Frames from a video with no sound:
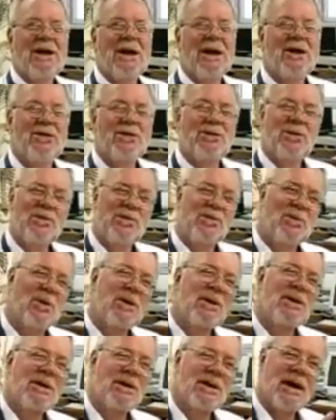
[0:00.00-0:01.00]
and you
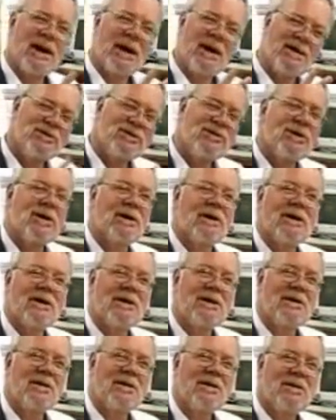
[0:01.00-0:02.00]
work in ultra
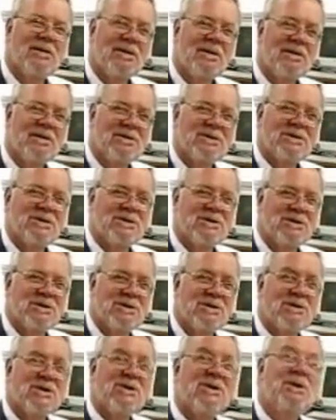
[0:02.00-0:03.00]
clean
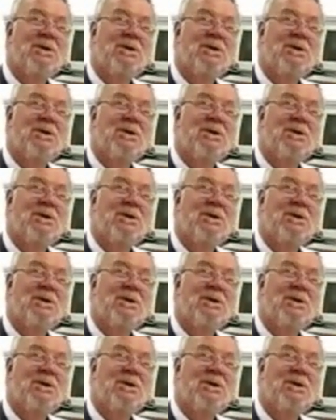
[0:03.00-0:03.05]
conditions.